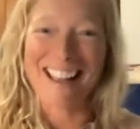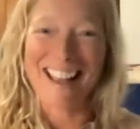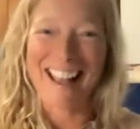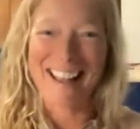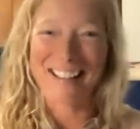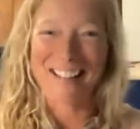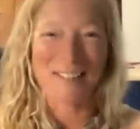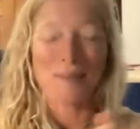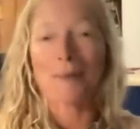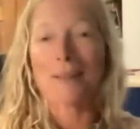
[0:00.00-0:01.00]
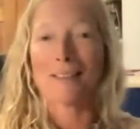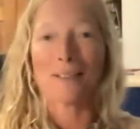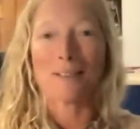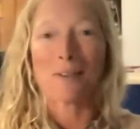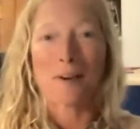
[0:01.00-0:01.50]
And we
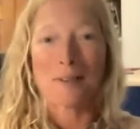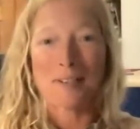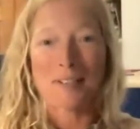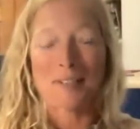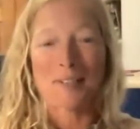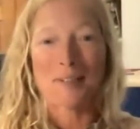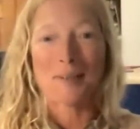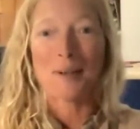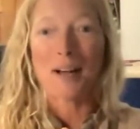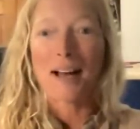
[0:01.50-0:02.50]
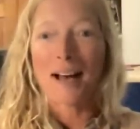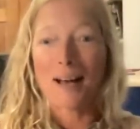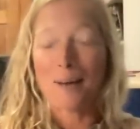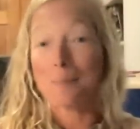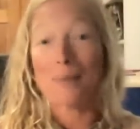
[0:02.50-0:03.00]
look forward to
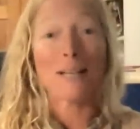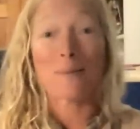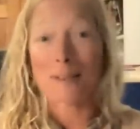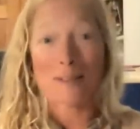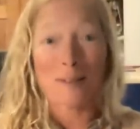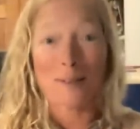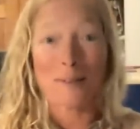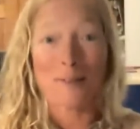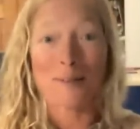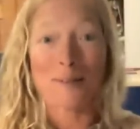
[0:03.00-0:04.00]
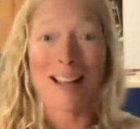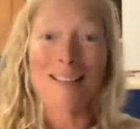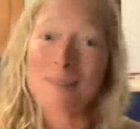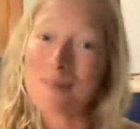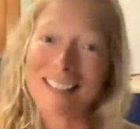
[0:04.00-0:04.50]
uh, being with you
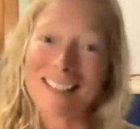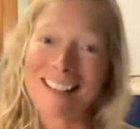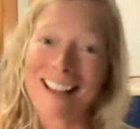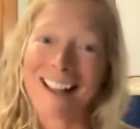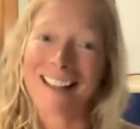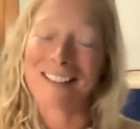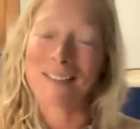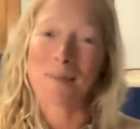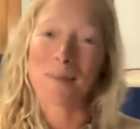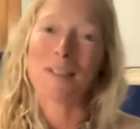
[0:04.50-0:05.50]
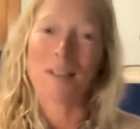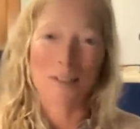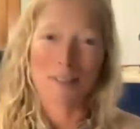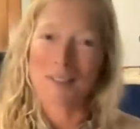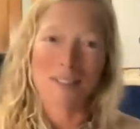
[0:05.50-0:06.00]
next week. And we'll
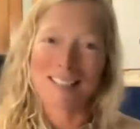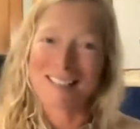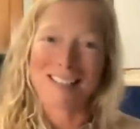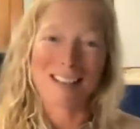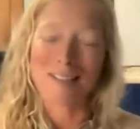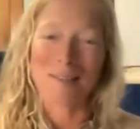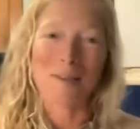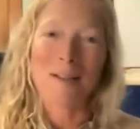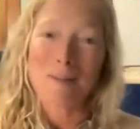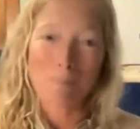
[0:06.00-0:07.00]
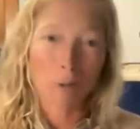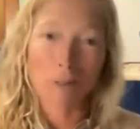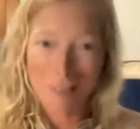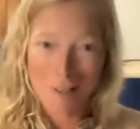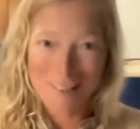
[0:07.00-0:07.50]
all just continue
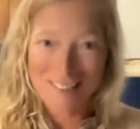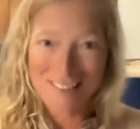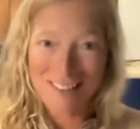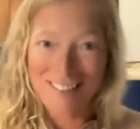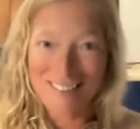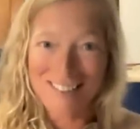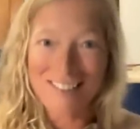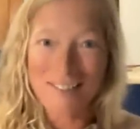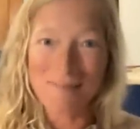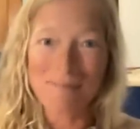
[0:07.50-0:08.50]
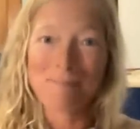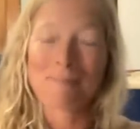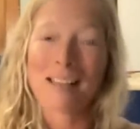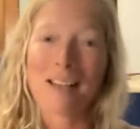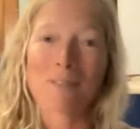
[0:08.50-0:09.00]
building on this knowledge.
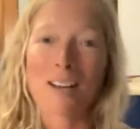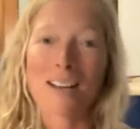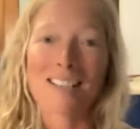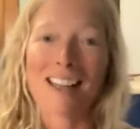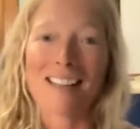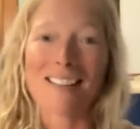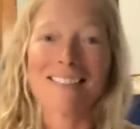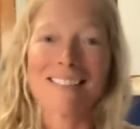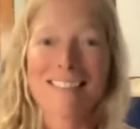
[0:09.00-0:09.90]
Have a great day.